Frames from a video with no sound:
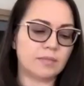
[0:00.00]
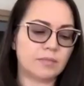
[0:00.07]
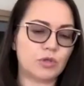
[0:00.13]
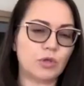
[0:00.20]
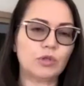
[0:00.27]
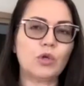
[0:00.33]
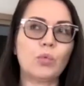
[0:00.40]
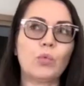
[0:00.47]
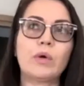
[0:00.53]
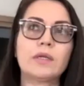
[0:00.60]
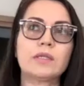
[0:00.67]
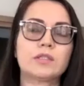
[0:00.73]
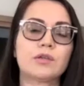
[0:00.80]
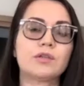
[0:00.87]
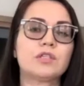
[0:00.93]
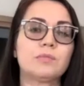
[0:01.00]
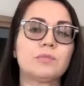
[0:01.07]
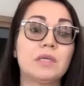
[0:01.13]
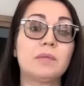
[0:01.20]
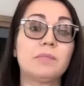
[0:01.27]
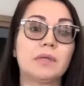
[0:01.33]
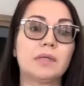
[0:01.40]
don't know what it's going to
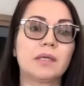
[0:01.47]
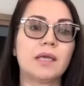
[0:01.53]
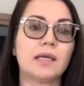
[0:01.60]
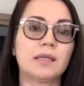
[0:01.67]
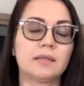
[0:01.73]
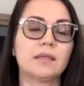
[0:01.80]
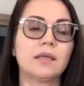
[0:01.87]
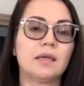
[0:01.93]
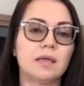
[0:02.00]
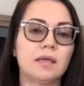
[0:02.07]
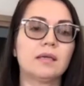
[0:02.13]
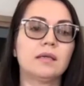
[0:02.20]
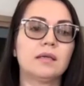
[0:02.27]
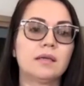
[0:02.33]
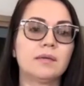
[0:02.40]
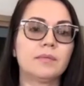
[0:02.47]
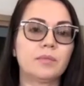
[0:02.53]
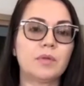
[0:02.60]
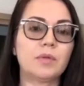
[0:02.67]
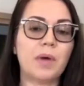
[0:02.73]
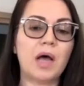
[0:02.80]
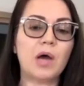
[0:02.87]
be, but again,
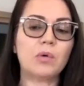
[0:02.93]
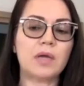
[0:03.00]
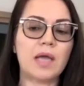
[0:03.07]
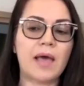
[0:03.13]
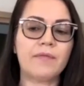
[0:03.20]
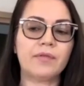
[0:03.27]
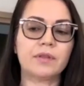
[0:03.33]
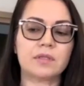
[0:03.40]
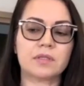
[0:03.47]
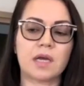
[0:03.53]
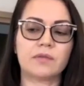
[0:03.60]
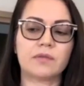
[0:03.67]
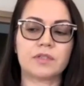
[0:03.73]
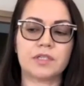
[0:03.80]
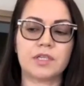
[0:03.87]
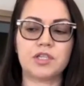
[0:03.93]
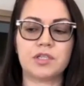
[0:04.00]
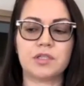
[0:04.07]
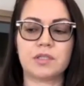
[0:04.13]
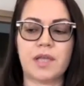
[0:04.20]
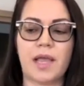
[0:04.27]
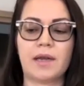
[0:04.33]
the power of having these
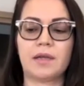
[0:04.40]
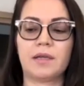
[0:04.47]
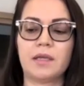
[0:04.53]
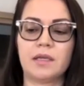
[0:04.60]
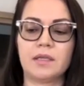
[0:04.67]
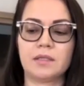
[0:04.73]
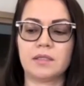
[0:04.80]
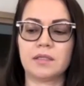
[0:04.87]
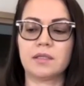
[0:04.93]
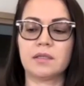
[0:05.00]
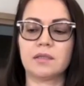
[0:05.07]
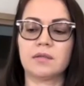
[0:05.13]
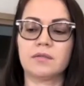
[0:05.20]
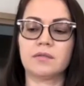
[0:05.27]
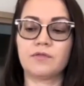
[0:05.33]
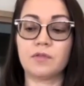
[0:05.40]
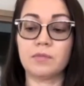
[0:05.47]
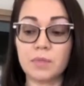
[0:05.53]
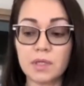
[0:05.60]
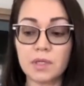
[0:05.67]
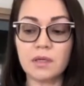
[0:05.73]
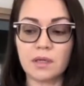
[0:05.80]
conversations, Anna, is for
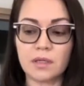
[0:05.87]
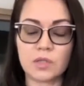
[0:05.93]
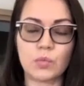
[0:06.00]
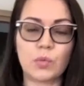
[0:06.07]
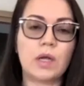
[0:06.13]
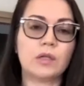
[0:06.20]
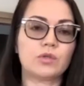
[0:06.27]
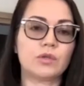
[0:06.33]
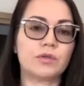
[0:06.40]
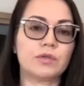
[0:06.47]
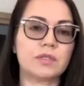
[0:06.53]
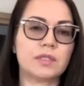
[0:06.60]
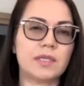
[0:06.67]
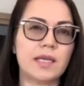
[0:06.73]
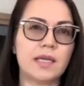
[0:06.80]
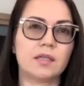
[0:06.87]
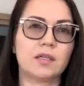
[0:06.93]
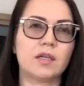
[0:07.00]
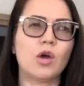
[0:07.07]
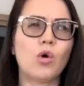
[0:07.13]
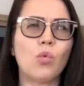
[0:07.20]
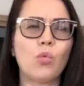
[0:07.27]
me as well to understand
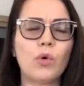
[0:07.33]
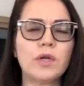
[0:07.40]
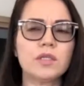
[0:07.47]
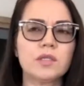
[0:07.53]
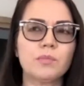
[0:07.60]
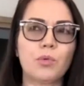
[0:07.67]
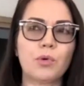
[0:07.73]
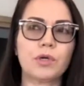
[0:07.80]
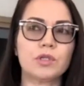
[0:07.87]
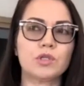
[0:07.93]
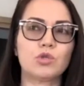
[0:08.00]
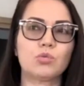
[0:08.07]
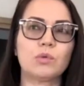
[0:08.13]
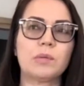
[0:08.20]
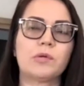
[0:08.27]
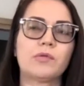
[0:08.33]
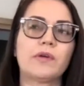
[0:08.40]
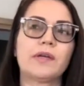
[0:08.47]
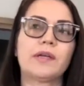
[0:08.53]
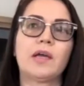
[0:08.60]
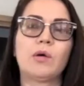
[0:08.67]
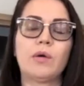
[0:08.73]
what is important to women
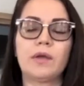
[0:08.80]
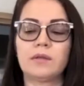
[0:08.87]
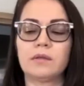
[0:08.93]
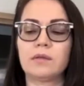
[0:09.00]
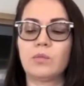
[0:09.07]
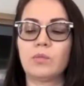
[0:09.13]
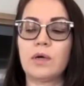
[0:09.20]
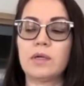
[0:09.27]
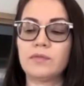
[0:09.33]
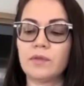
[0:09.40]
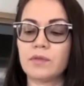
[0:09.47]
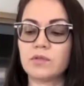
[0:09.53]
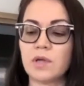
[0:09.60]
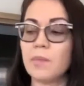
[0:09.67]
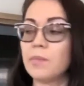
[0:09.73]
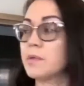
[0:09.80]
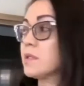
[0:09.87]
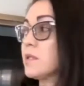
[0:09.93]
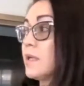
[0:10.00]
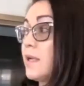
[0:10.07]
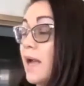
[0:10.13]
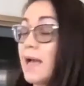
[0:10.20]
right now. And one of the topics
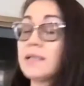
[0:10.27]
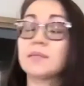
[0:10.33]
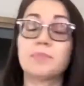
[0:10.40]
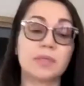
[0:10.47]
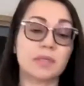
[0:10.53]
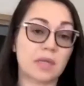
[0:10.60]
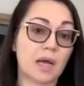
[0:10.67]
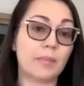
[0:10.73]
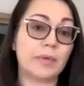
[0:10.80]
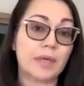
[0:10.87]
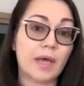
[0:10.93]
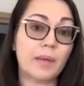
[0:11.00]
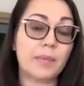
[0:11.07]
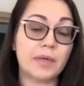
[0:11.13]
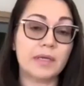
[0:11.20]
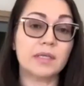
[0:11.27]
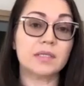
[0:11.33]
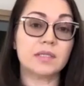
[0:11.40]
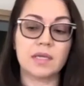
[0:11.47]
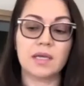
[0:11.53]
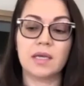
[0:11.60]
that has been coming up is